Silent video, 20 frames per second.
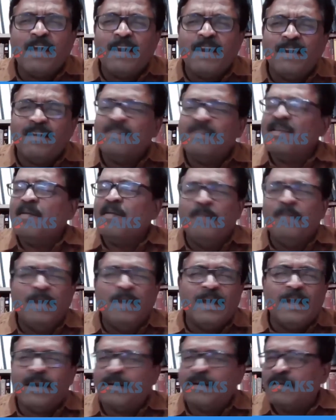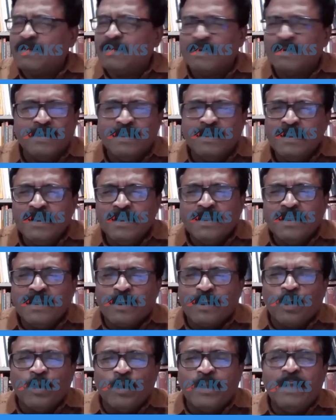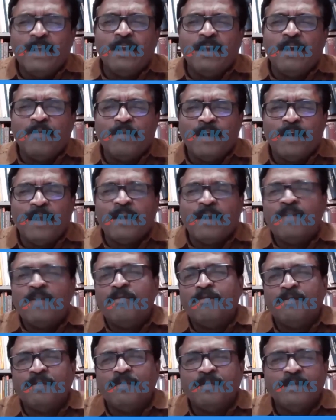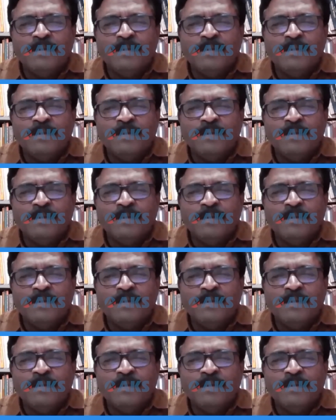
or it is a mere routine affair of